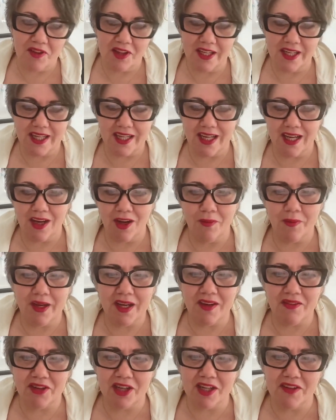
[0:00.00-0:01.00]
Like, how am I
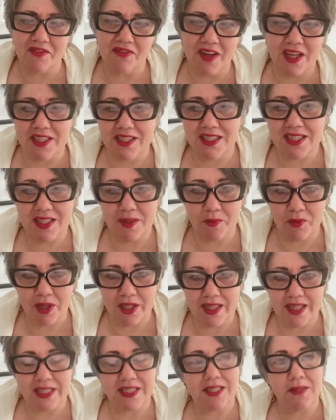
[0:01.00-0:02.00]
ever going to find
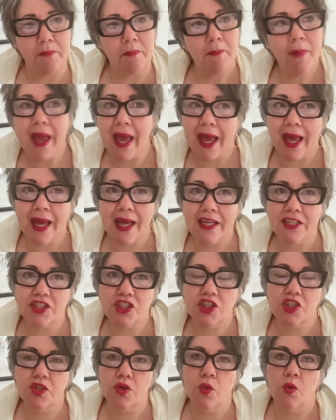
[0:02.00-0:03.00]
someone that's a match?